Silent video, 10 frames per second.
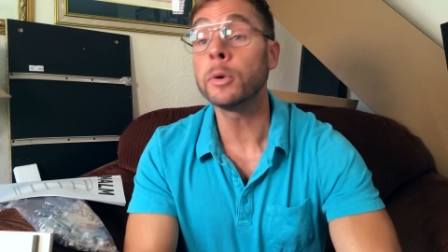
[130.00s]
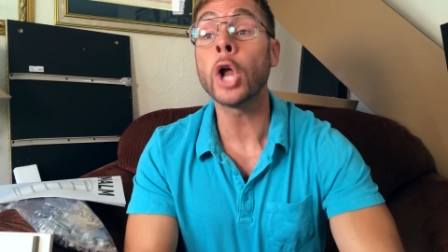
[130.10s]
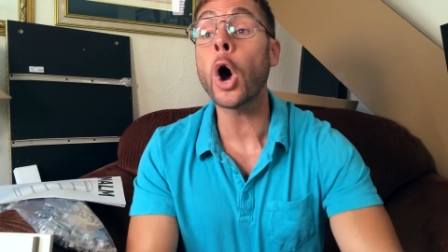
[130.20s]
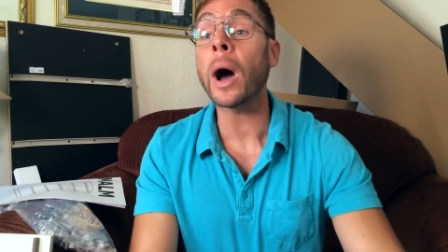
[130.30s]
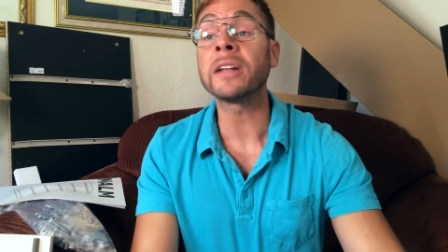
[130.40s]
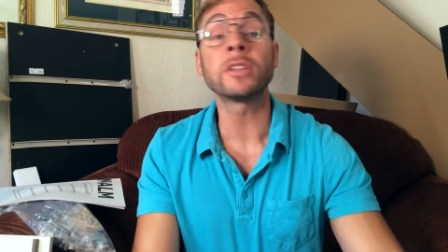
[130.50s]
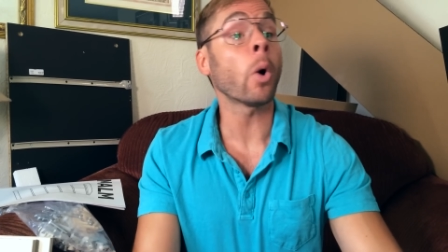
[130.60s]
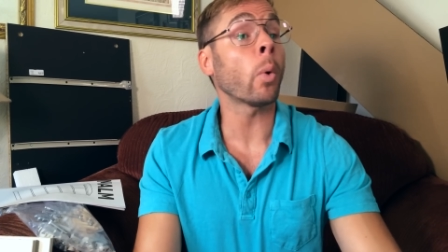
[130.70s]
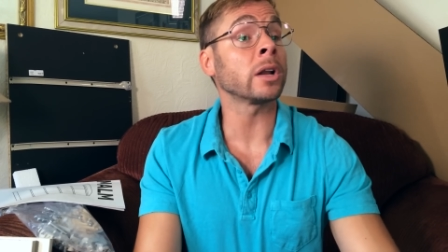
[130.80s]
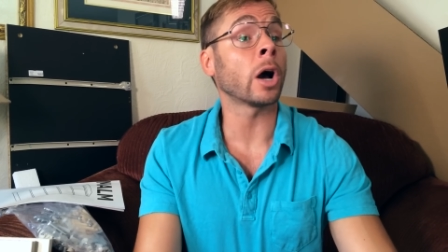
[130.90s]
No, I
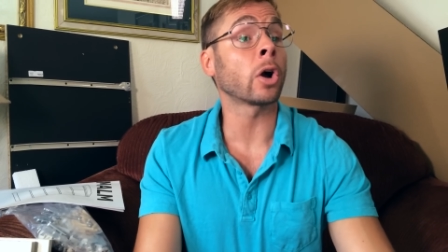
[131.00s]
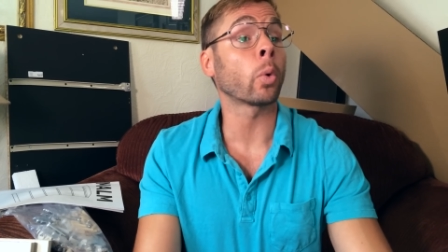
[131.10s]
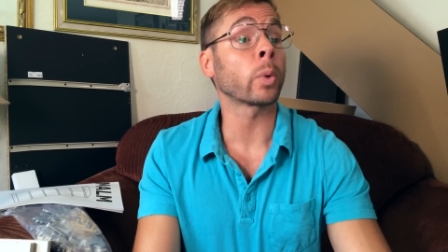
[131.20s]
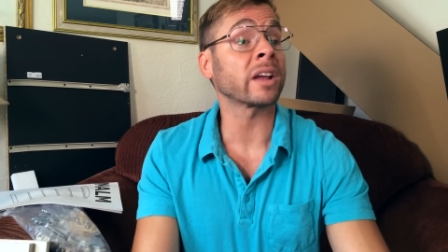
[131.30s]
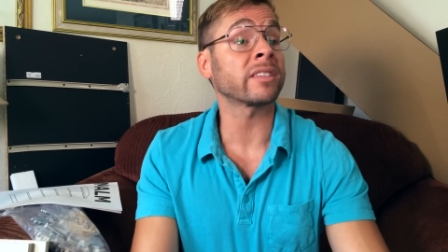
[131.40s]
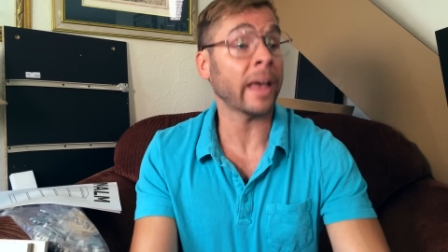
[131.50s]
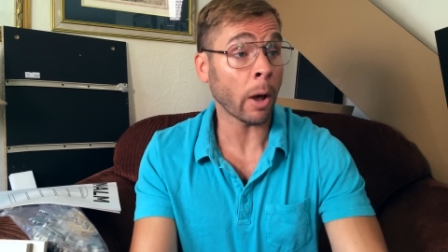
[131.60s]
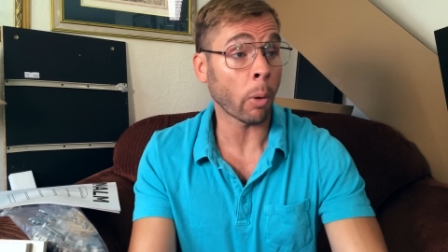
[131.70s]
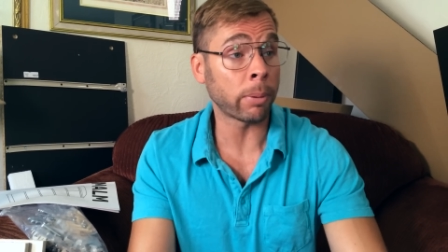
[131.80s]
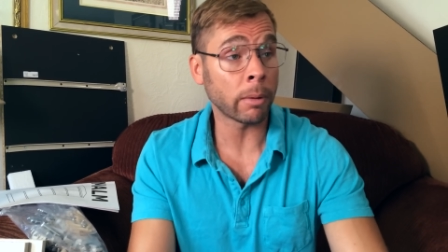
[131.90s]
don't want Uncle Rick's
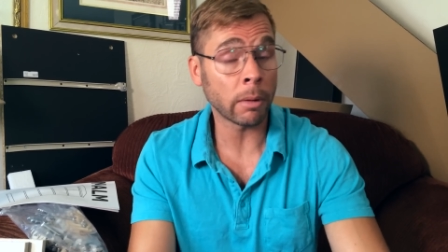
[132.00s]
help.